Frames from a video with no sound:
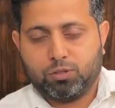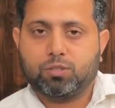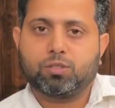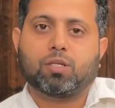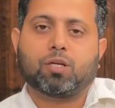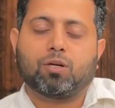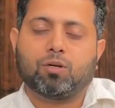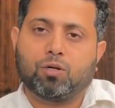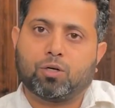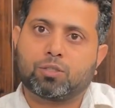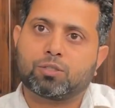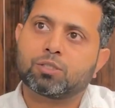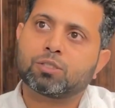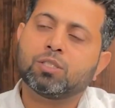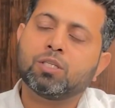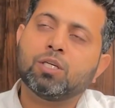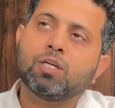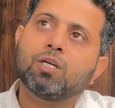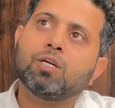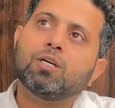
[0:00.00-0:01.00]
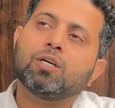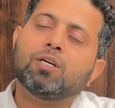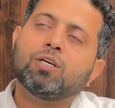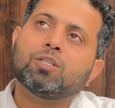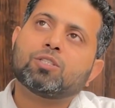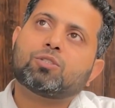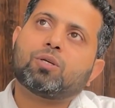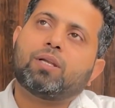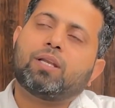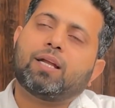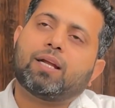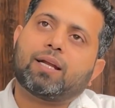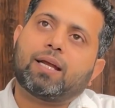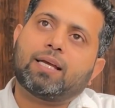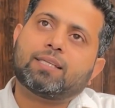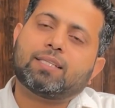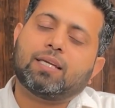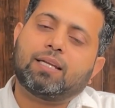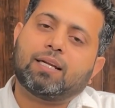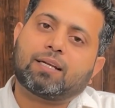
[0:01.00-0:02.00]
There are lots. So
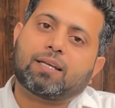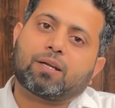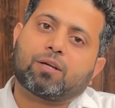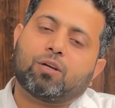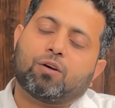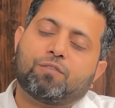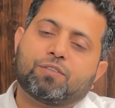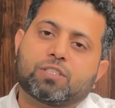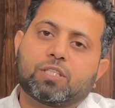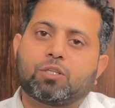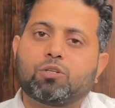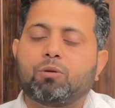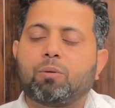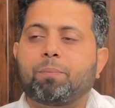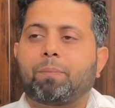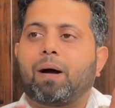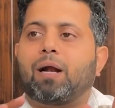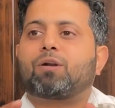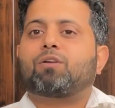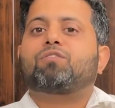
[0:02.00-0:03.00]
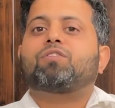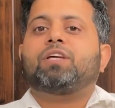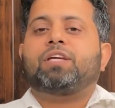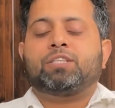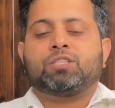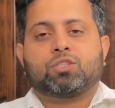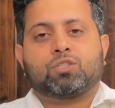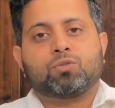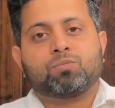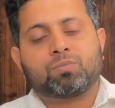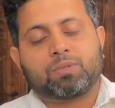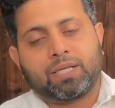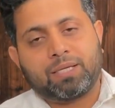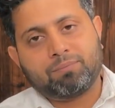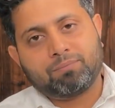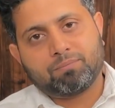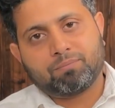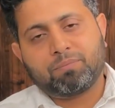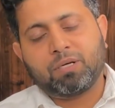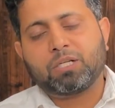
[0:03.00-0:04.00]
as an electrical officer, you'll be part of the engine room
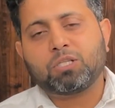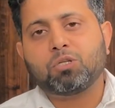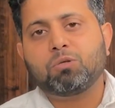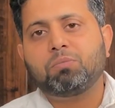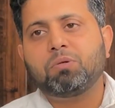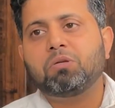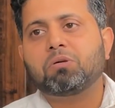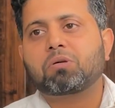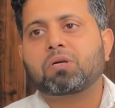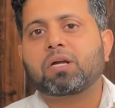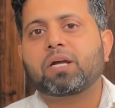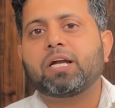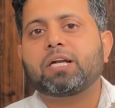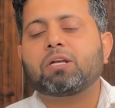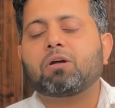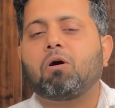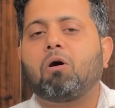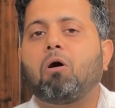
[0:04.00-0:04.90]
team, but you'll be looking at